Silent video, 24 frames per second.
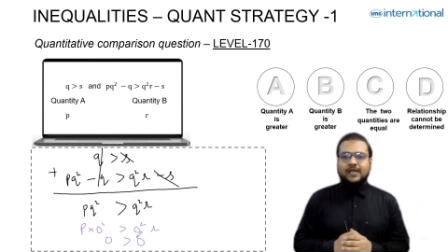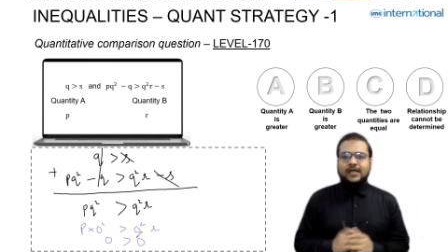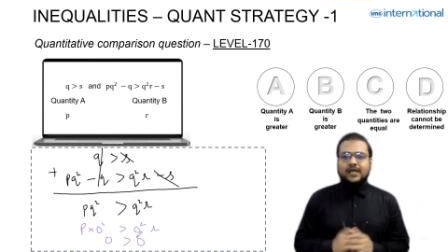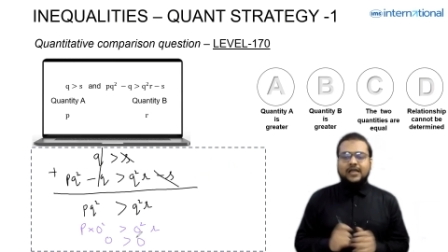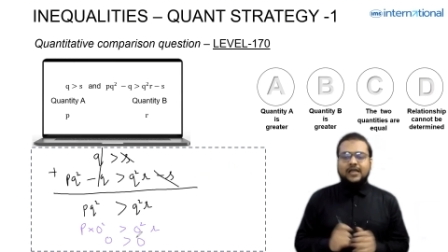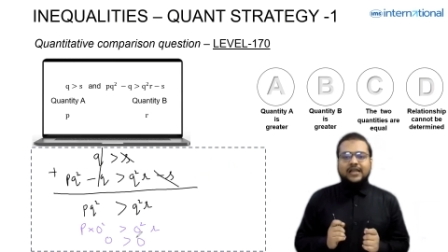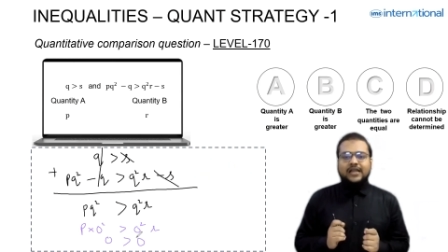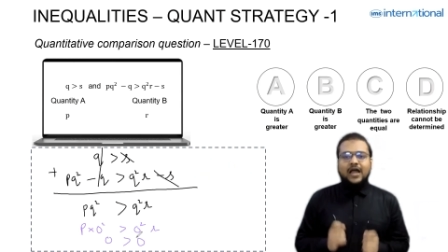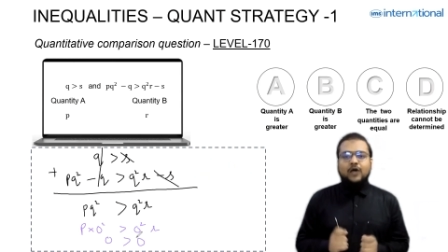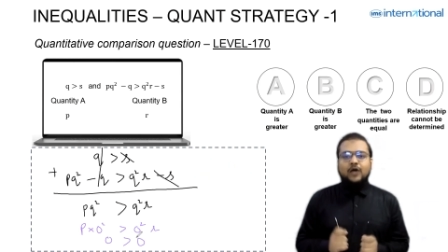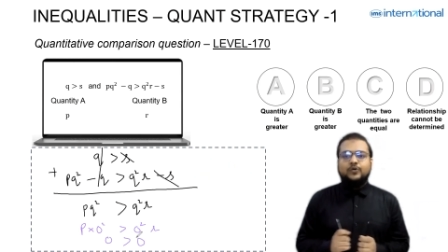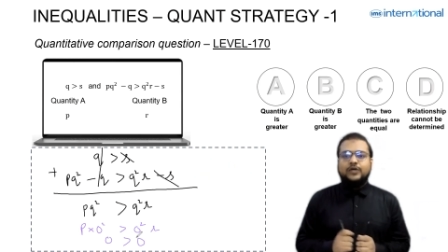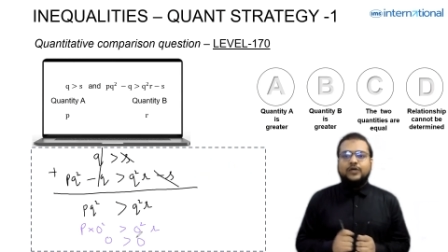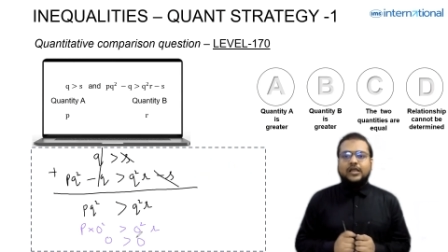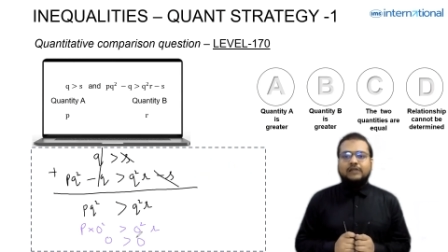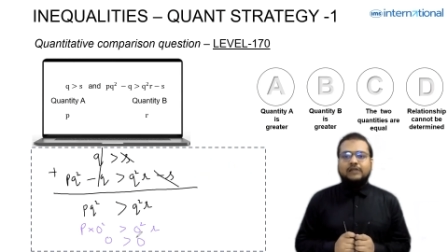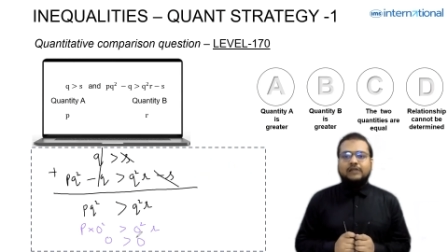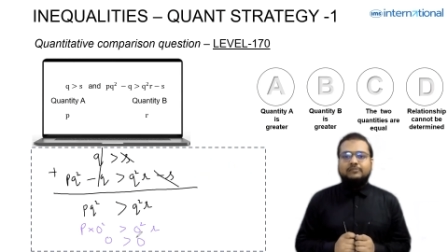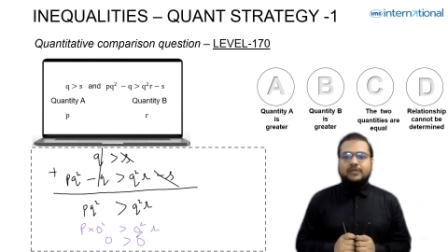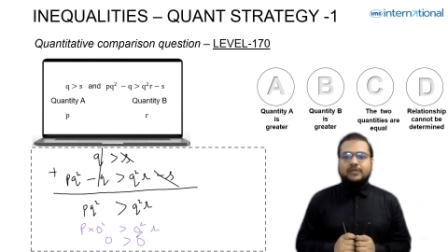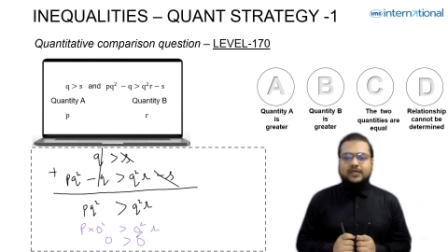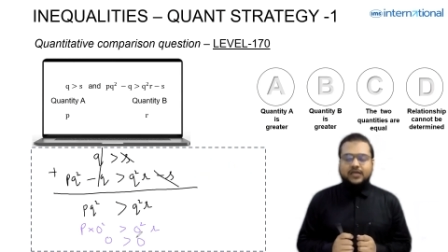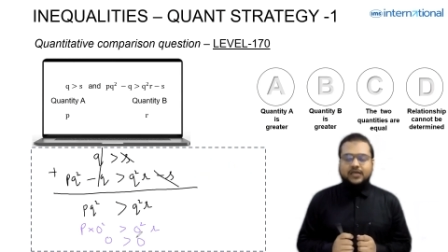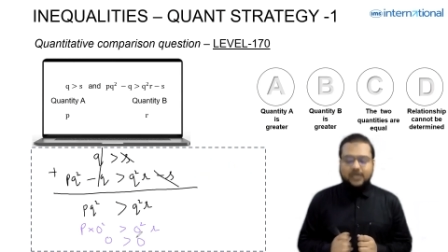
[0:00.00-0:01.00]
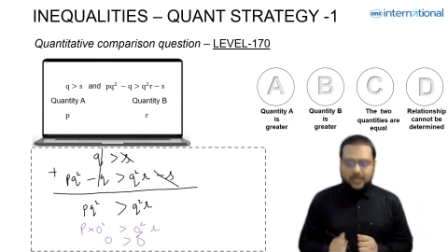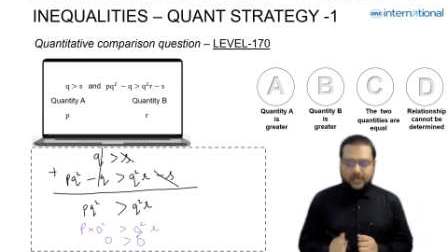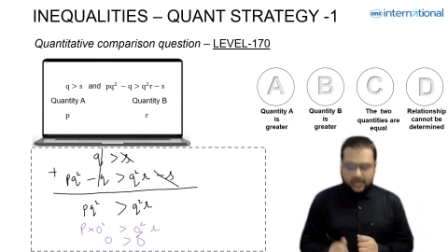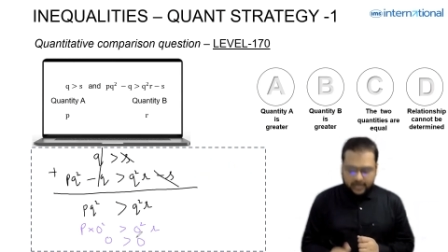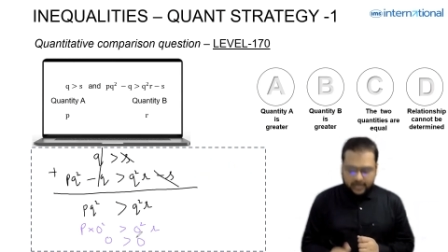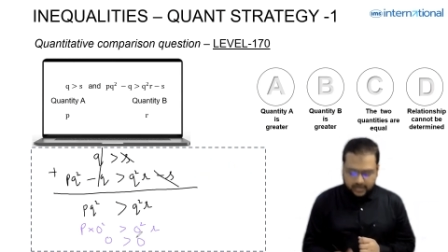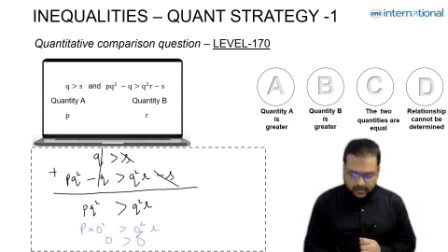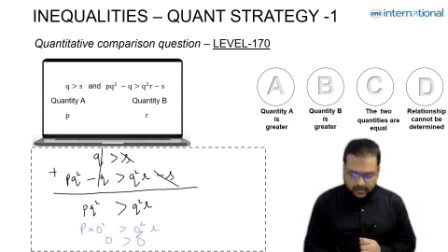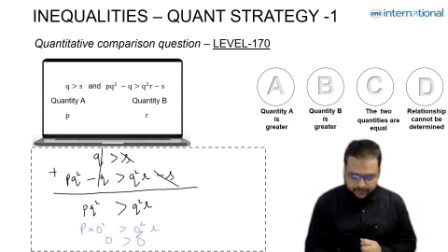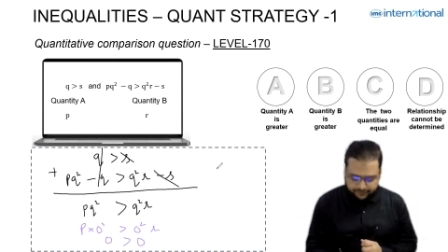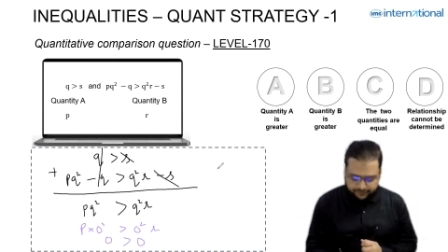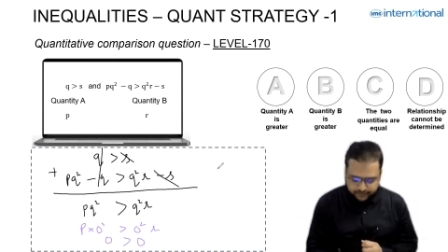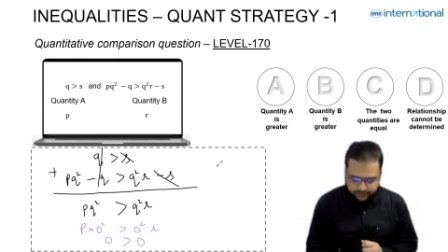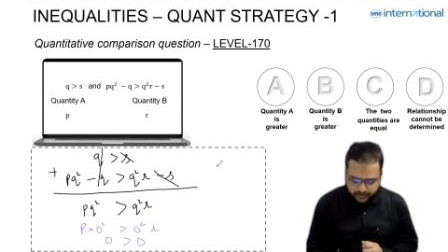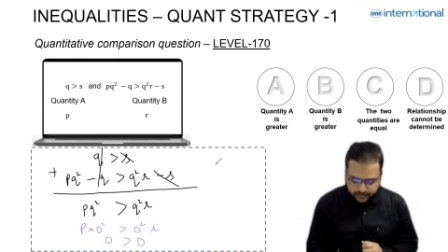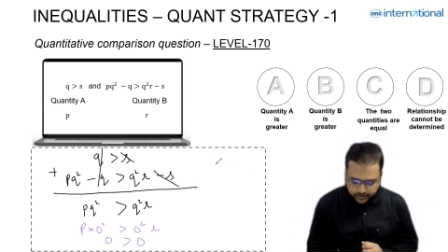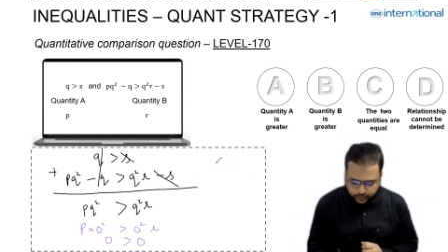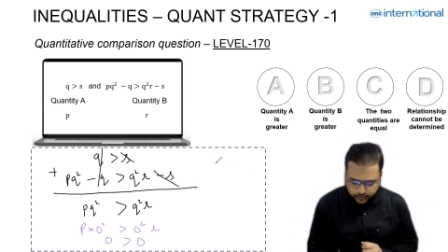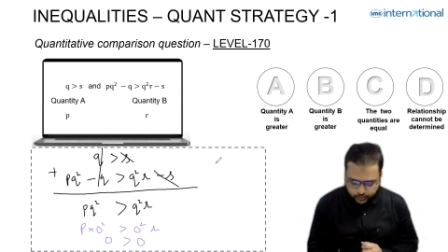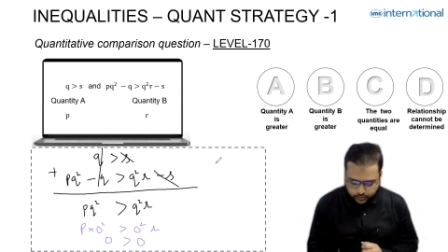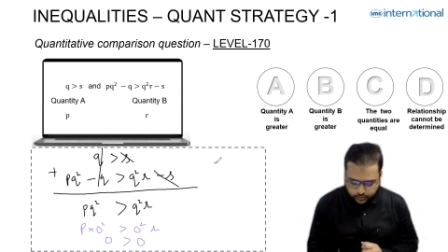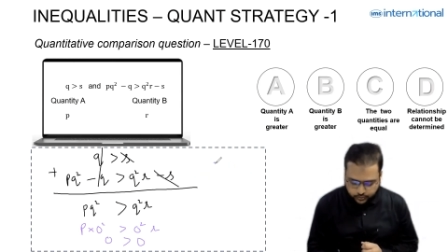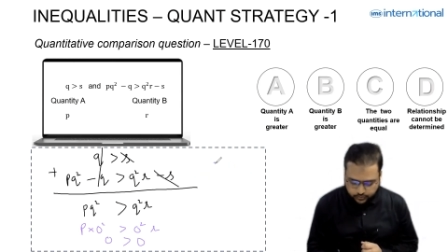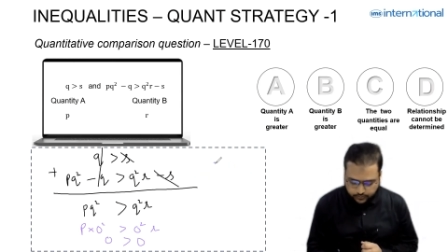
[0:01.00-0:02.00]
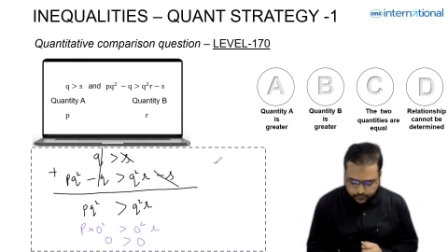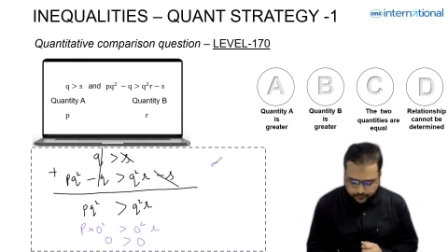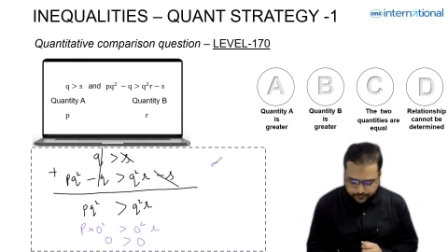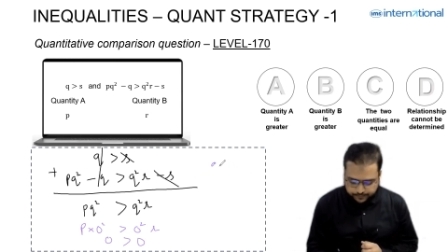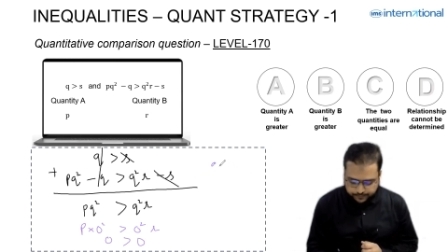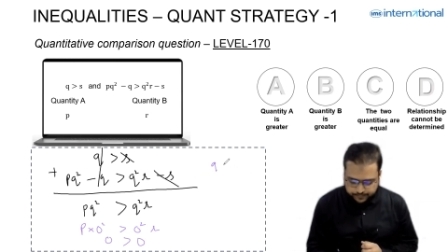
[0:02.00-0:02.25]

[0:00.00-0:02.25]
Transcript: Now tell me, if q